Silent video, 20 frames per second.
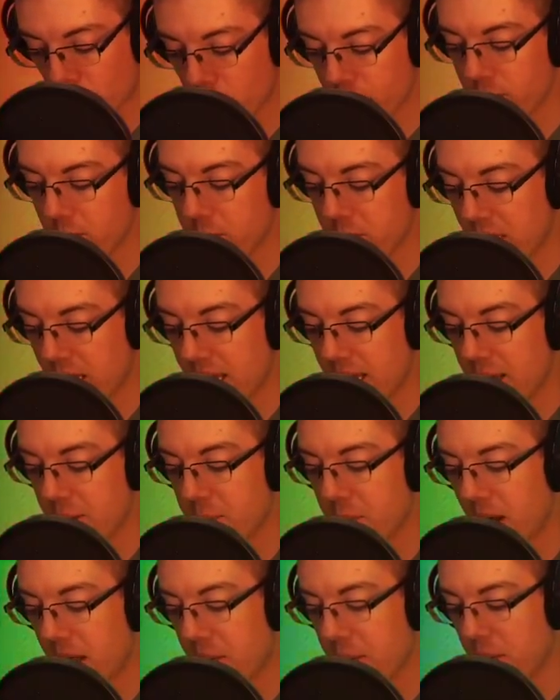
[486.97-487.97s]
of them get hit
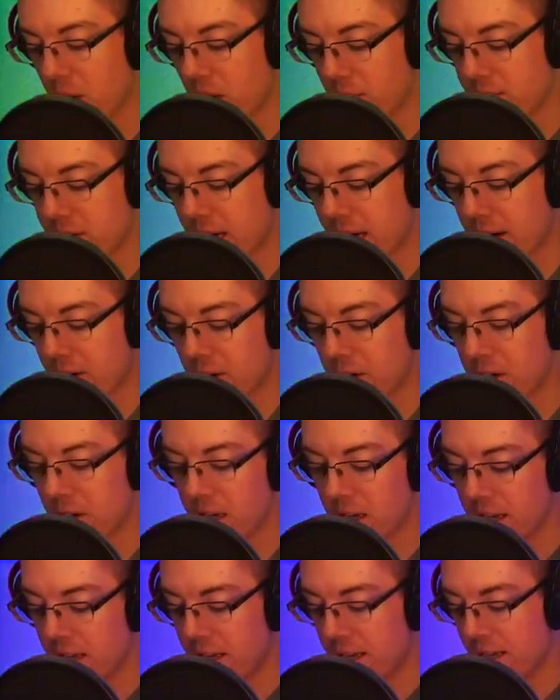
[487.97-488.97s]
by the bomb tower.
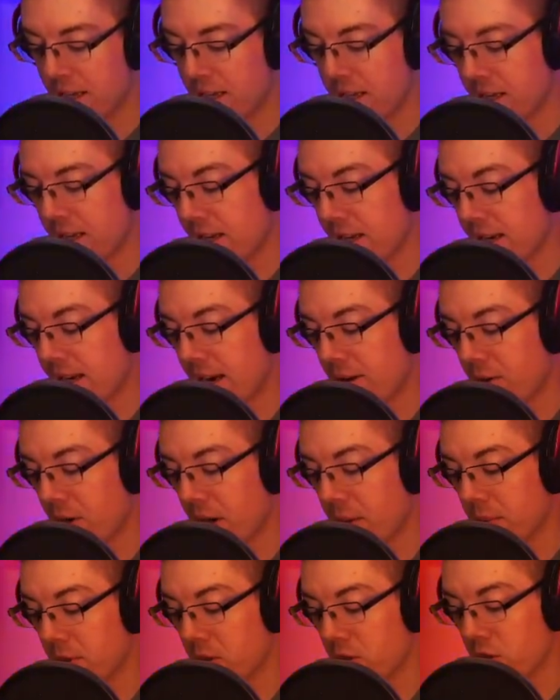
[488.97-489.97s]
And now we're
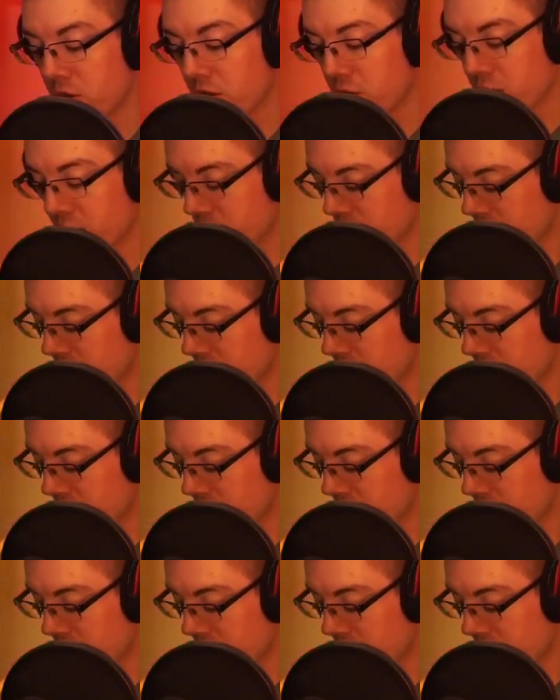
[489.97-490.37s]
able to just